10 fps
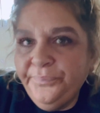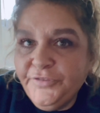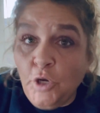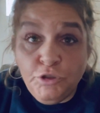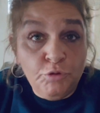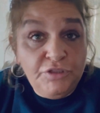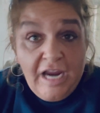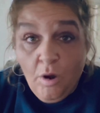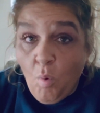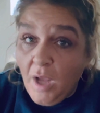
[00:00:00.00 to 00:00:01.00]
Don't you
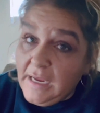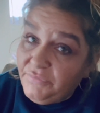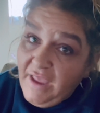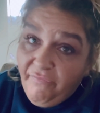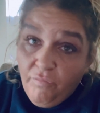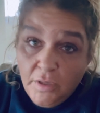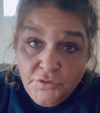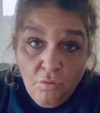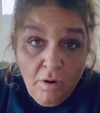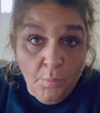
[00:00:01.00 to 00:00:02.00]
dare walk out that front
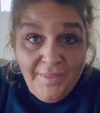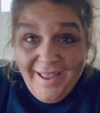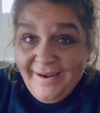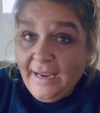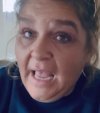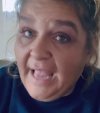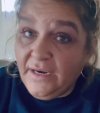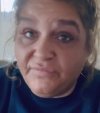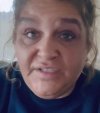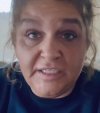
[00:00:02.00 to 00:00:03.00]
door with any kind
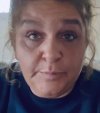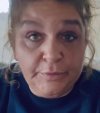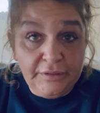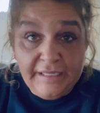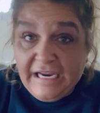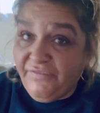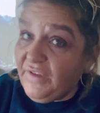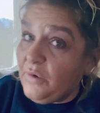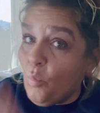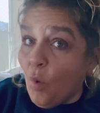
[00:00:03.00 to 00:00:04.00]
of disbelief
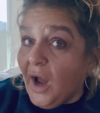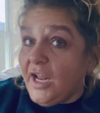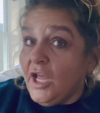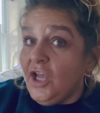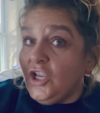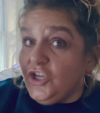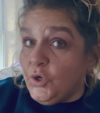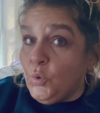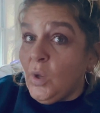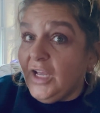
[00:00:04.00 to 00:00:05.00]
in what you